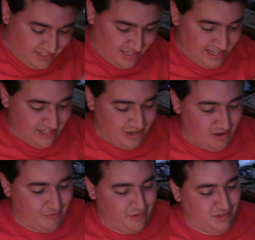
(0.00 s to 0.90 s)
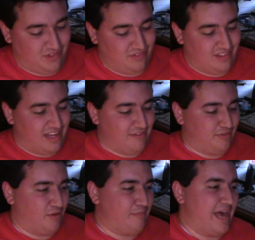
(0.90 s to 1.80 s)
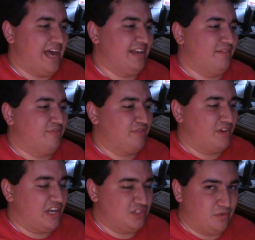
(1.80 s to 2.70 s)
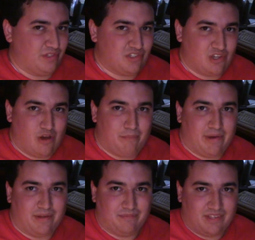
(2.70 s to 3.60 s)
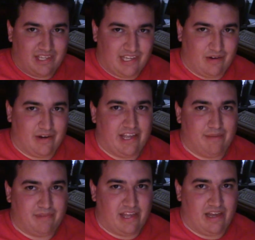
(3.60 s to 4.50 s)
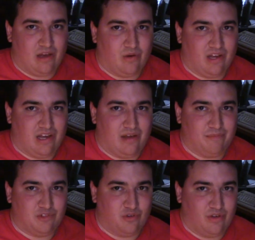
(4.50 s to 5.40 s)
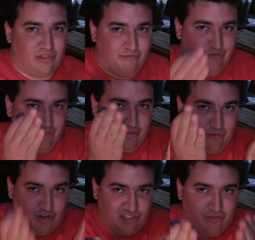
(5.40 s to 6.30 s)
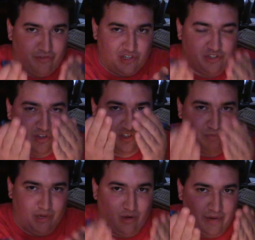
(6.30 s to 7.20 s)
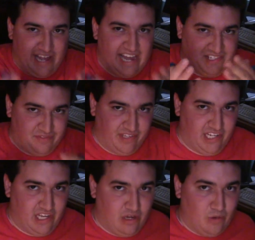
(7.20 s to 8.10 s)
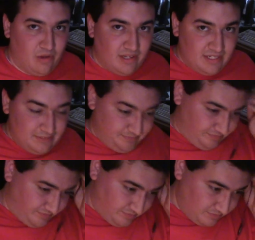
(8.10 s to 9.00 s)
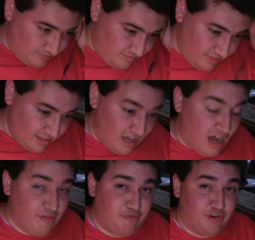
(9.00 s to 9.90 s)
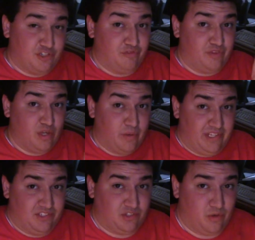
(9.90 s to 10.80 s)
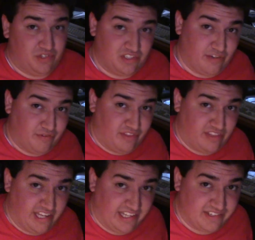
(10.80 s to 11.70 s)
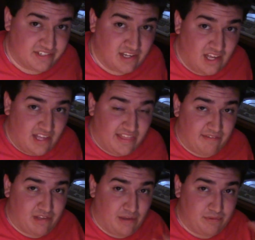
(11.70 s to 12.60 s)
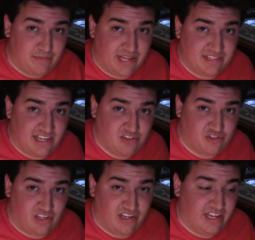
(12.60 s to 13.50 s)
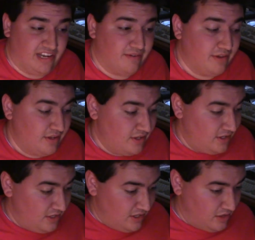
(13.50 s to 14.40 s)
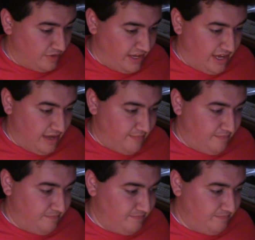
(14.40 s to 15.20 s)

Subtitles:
you know, I feel bad for not doing so, but here I am now, doing the first official Spear Reacts video of first viewings towards different things that have come to my attention. And okay, I'm